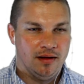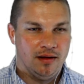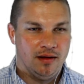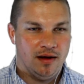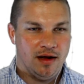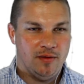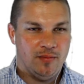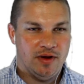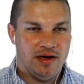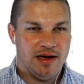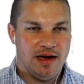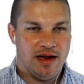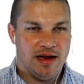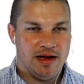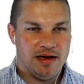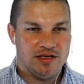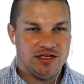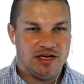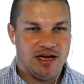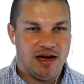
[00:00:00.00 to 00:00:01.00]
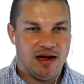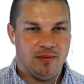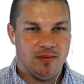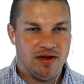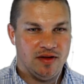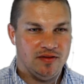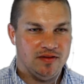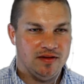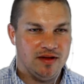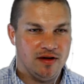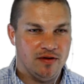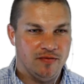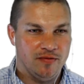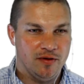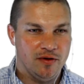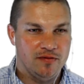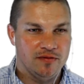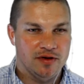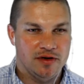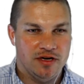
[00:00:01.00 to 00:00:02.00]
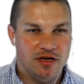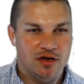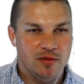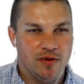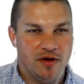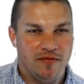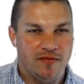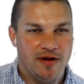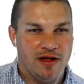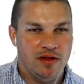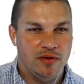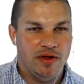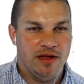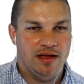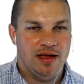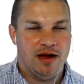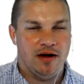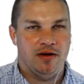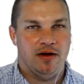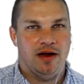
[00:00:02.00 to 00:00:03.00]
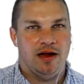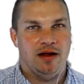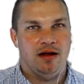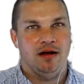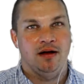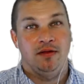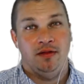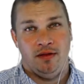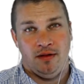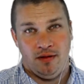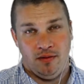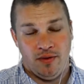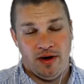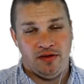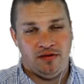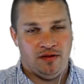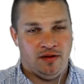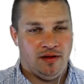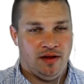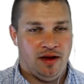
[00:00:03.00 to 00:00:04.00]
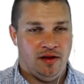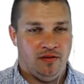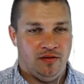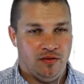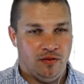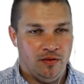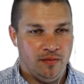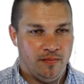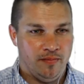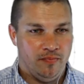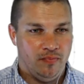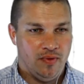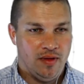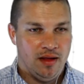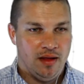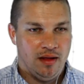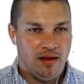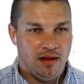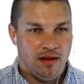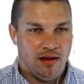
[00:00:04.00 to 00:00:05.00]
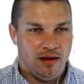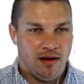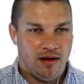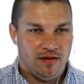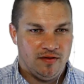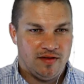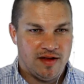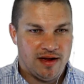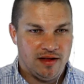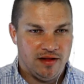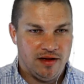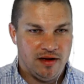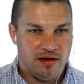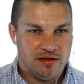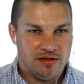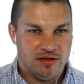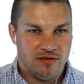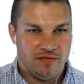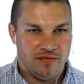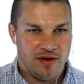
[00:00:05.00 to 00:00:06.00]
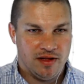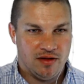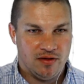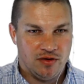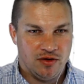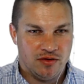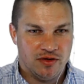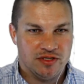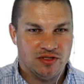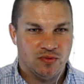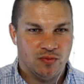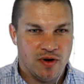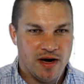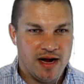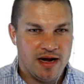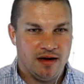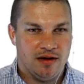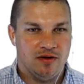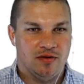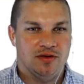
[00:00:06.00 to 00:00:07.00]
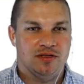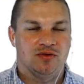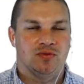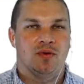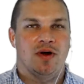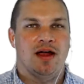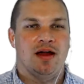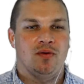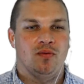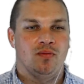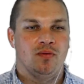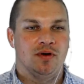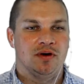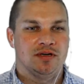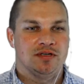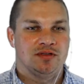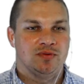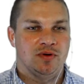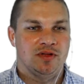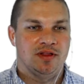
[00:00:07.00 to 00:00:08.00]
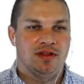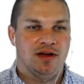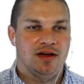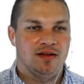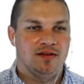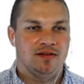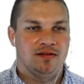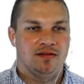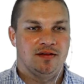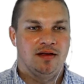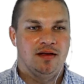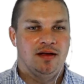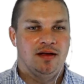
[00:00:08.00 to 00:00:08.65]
I've been educating myself for over a year by following Gary on the Rates and Lanes group. Silently also follow Chris Wright. Chris Wright works with us